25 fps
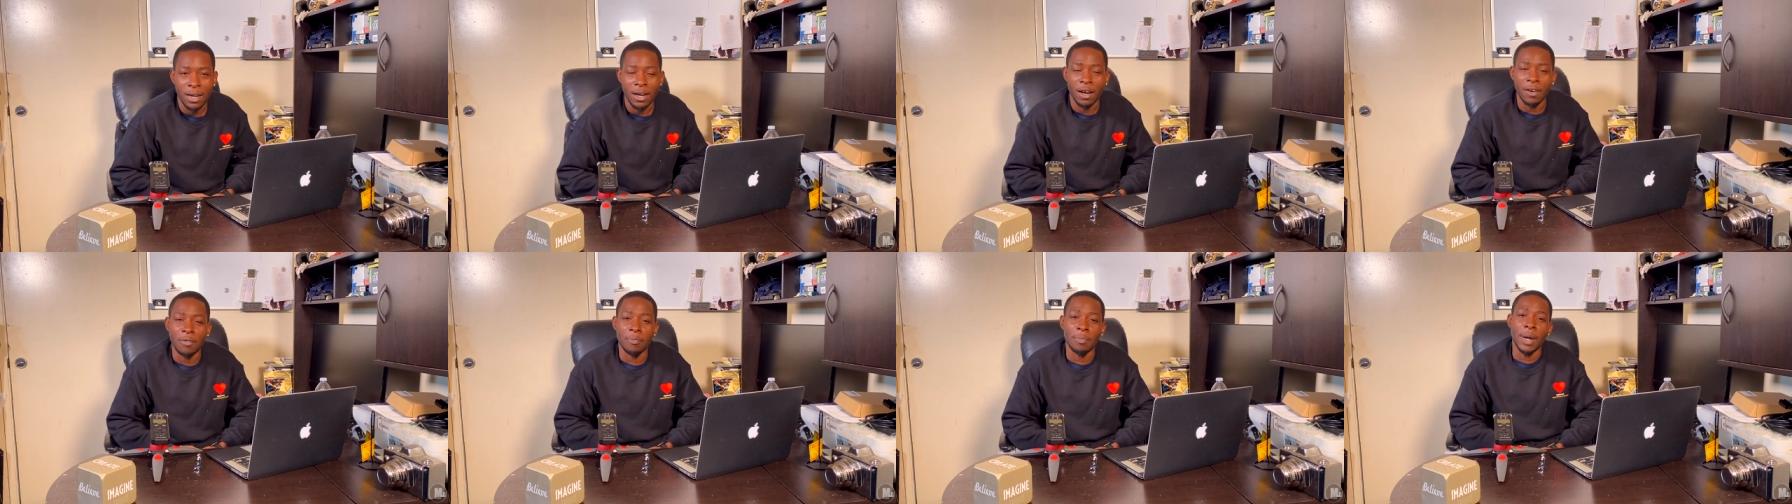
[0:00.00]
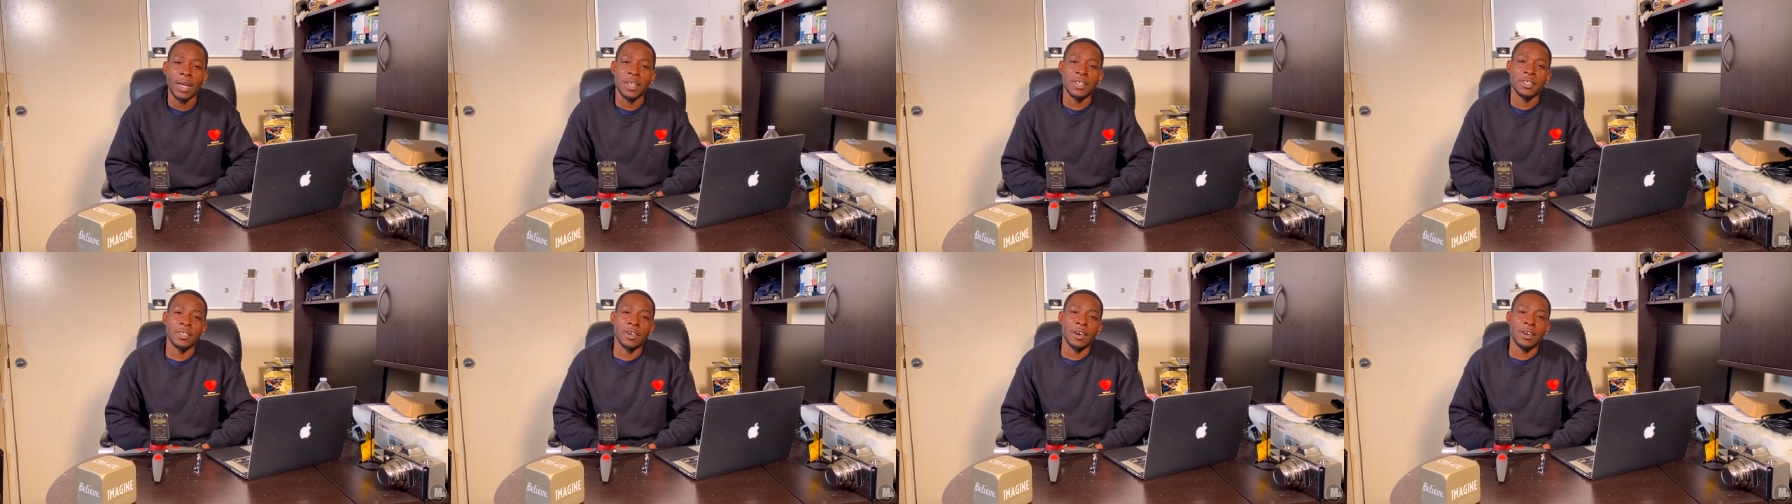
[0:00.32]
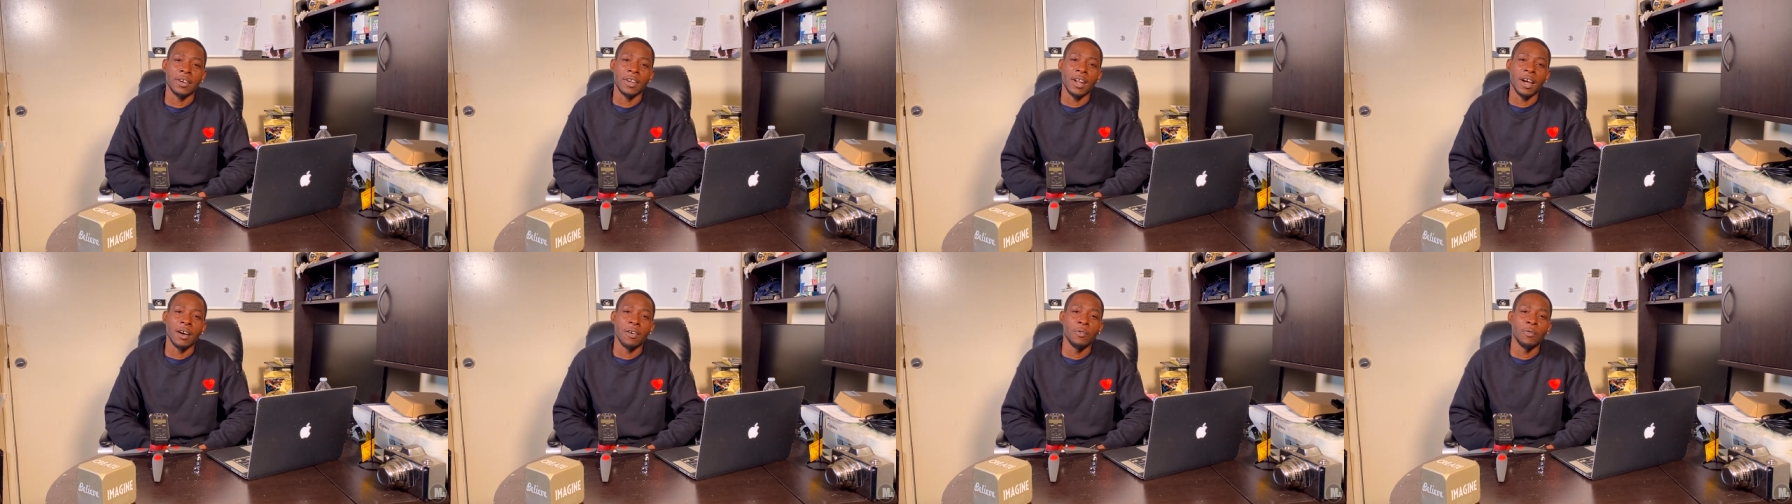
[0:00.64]
off by
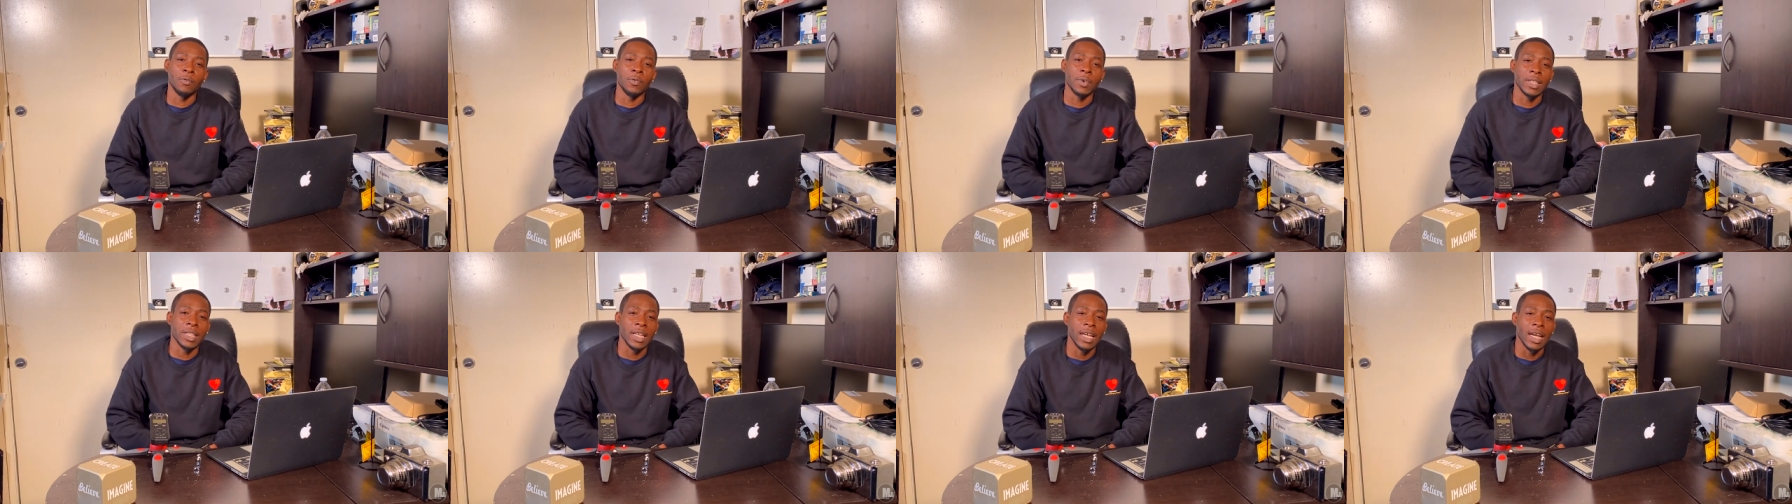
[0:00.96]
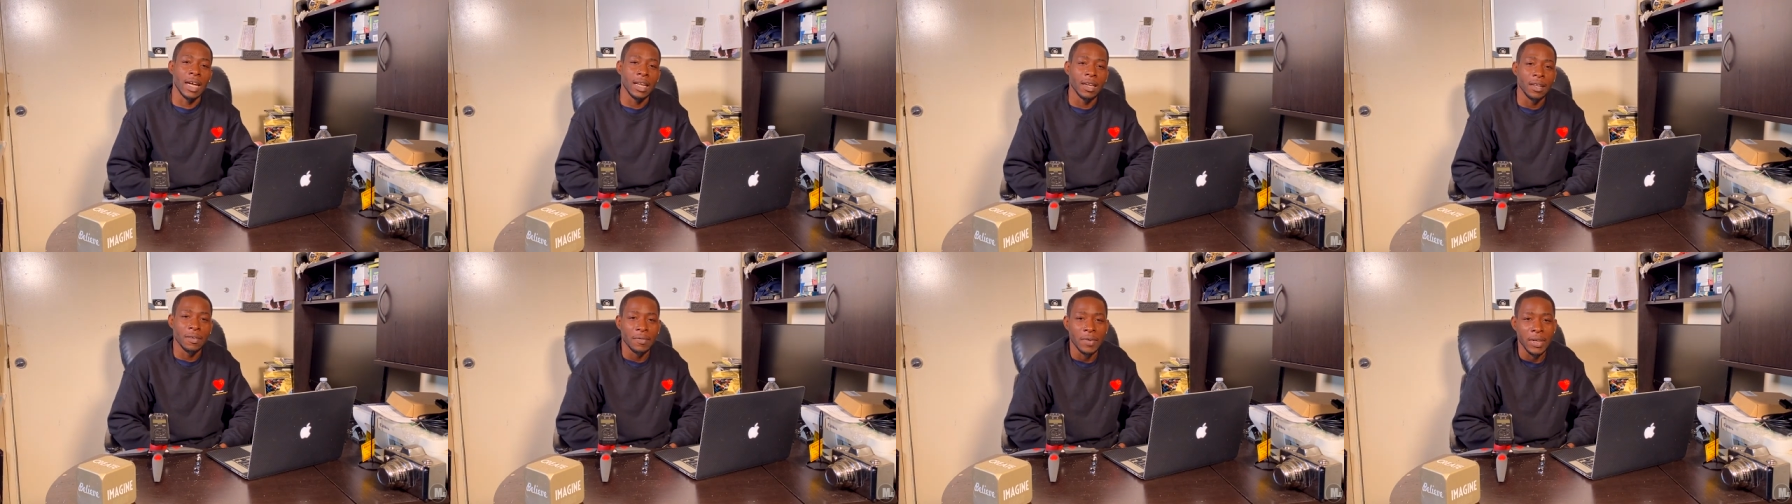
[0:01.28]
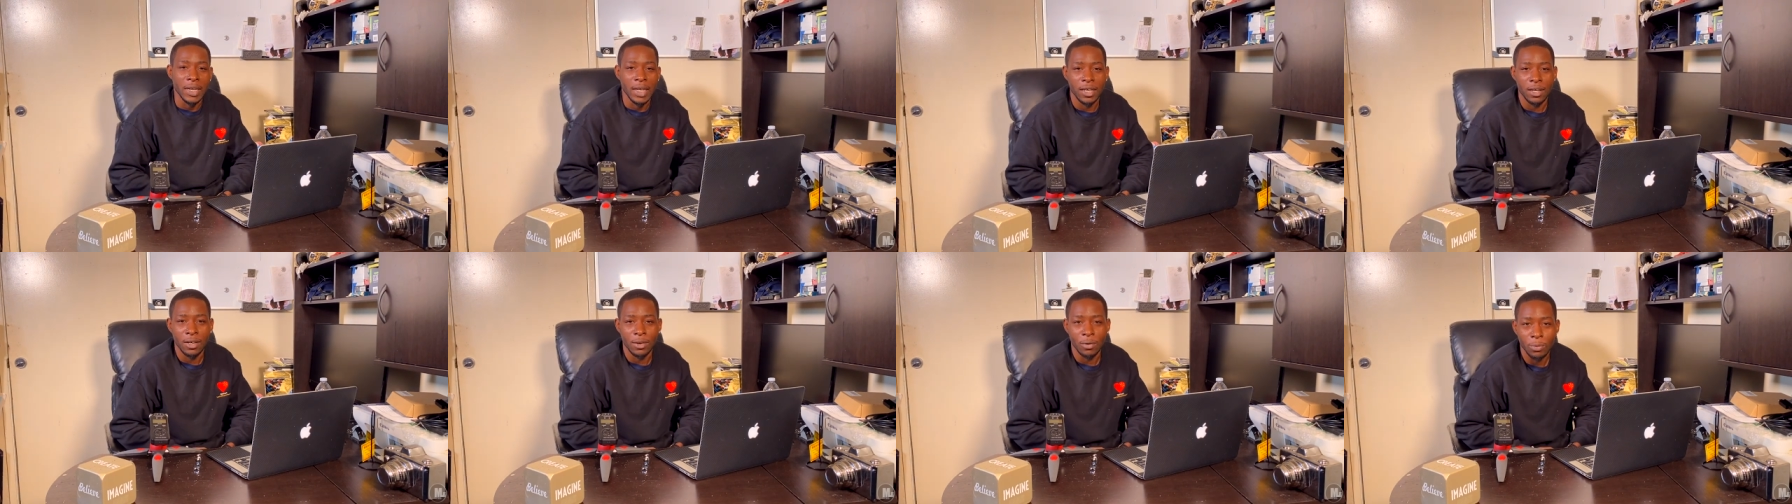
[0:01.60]
starting off with the
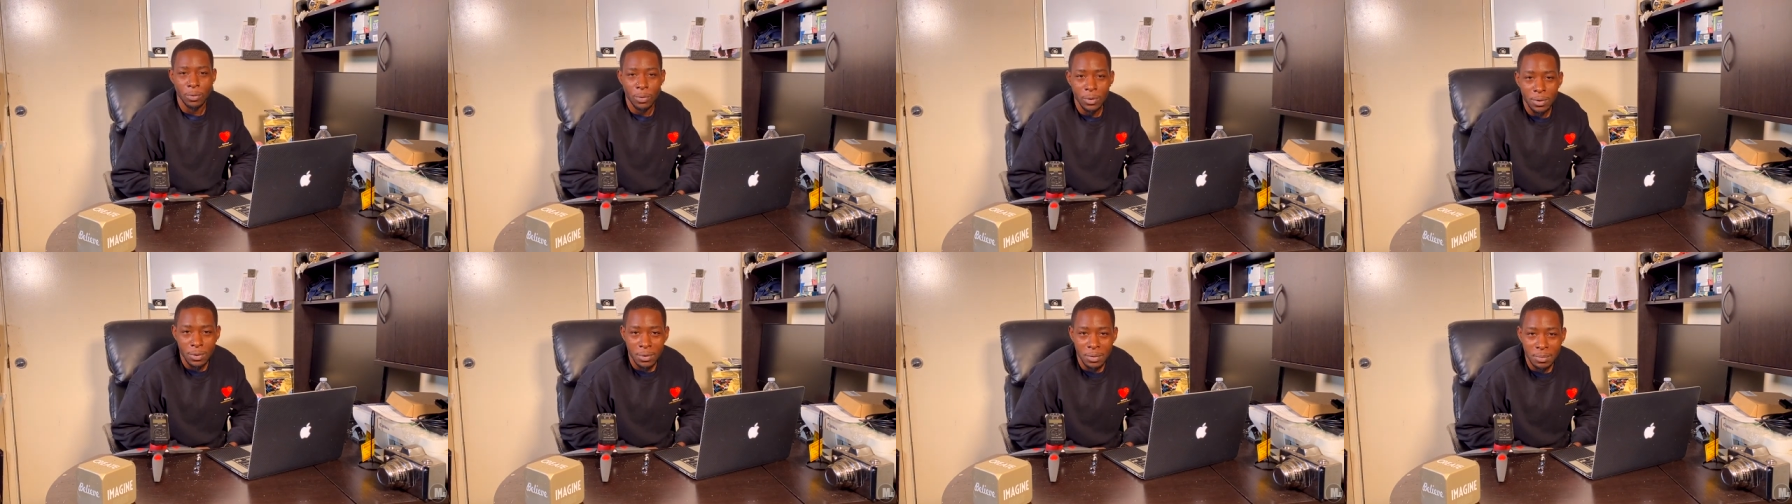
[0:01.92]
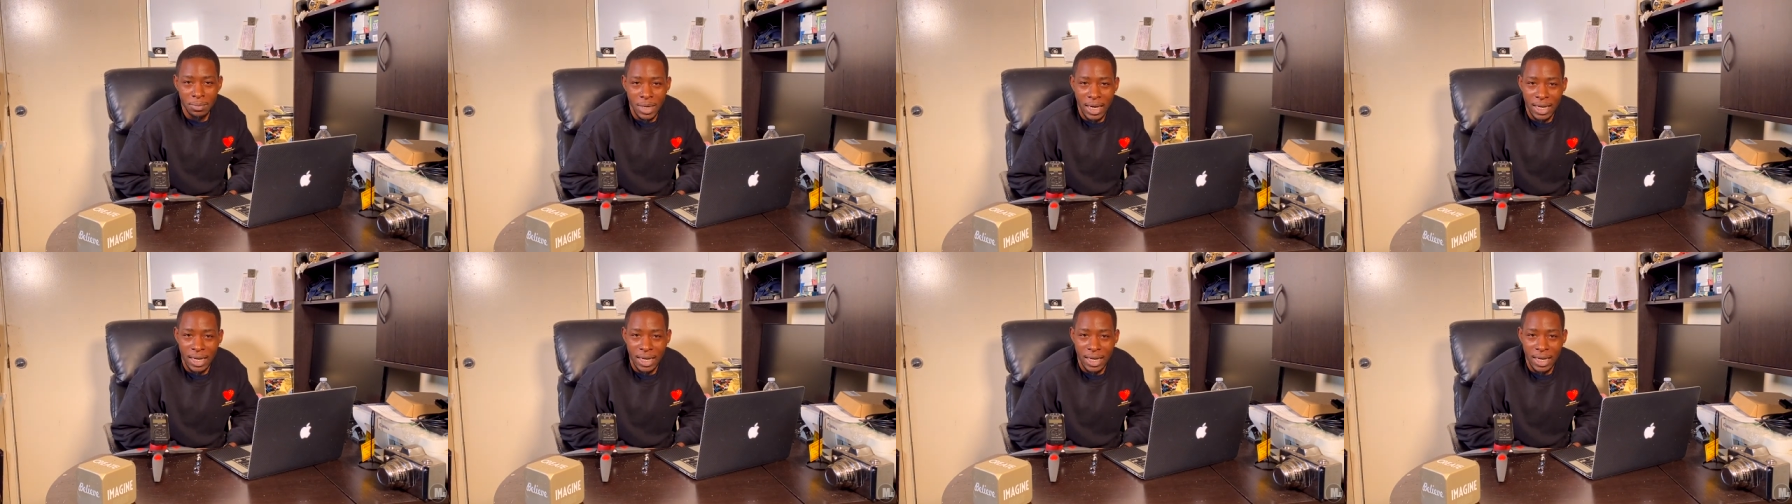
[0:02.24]
elephant in the room,